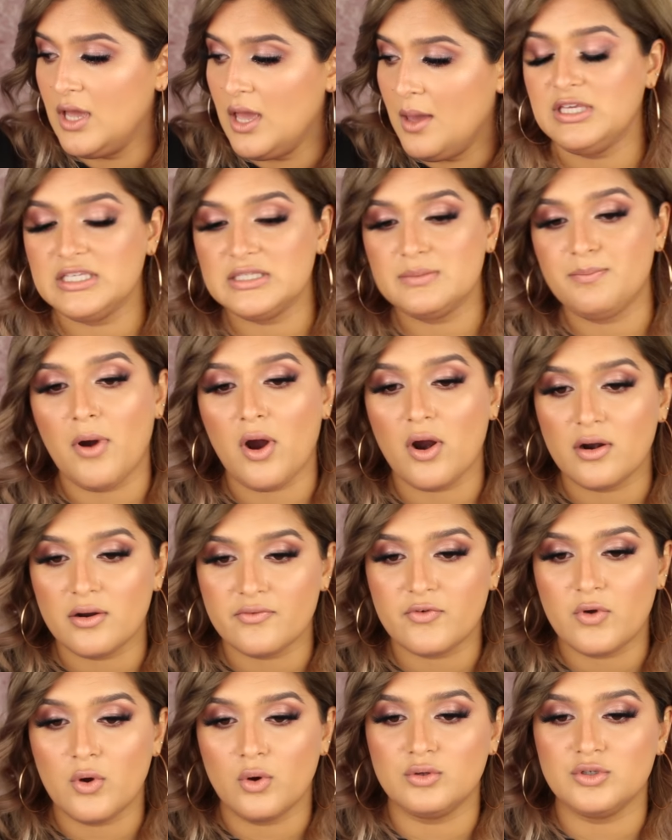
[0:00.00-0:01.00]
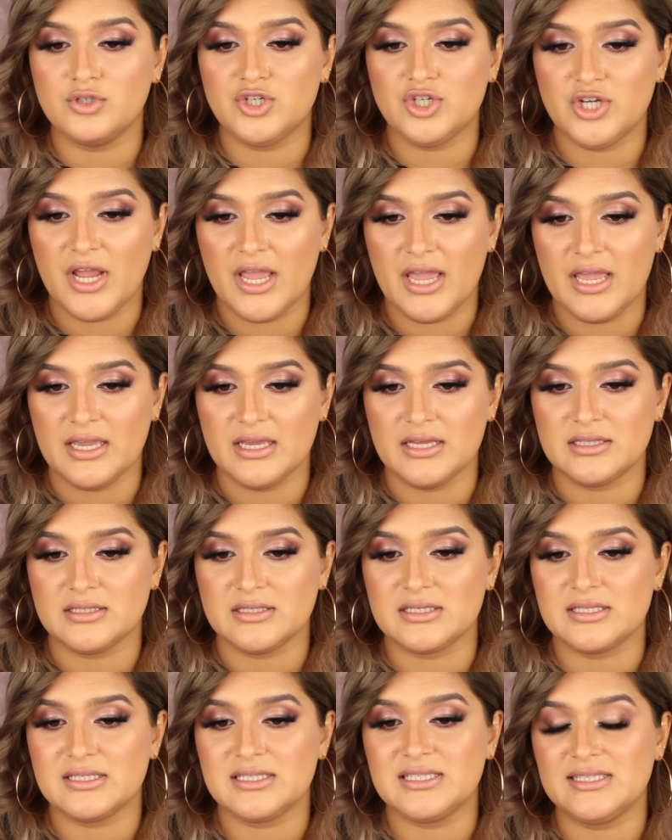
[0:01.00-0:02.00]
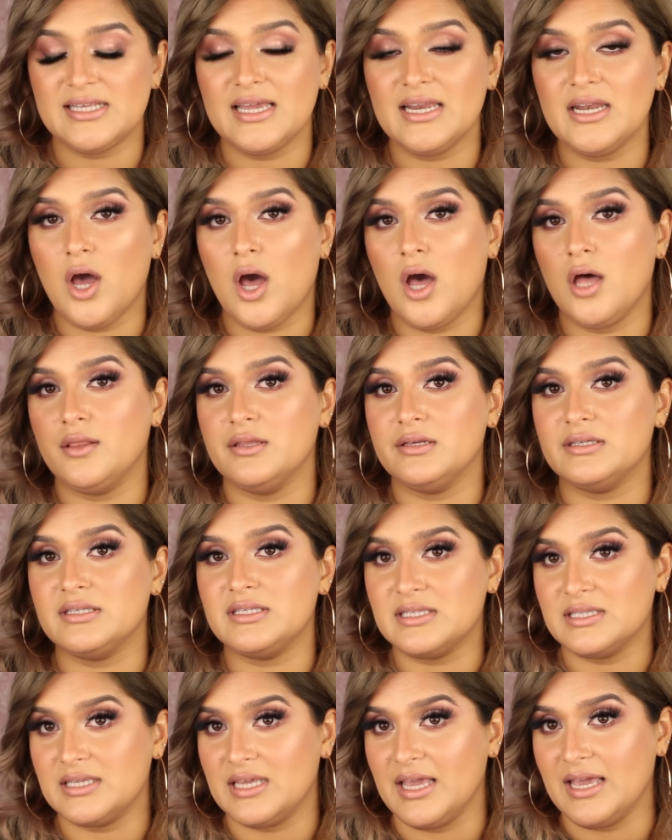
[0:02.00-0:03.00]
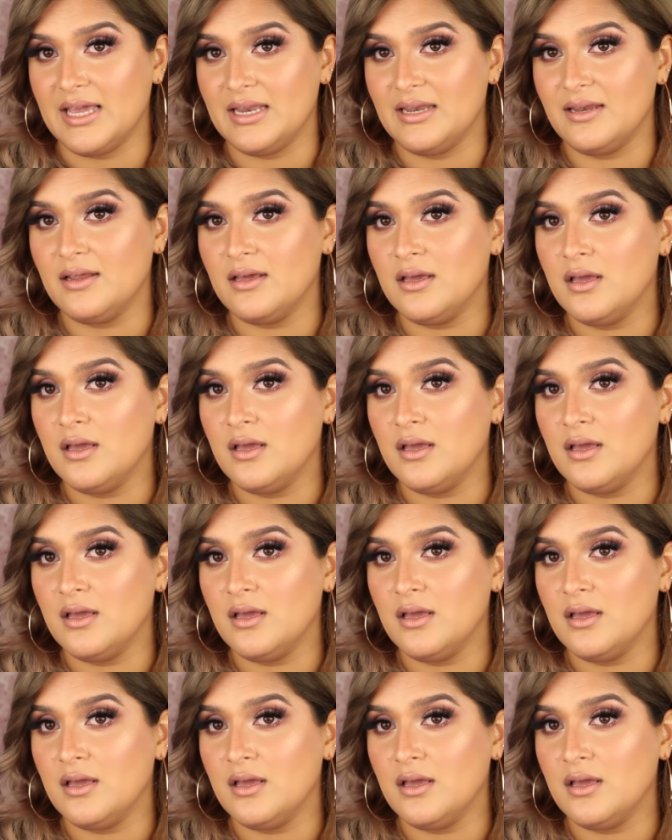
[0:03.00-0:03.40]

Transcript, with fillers: These bar of gold shades sit on the skin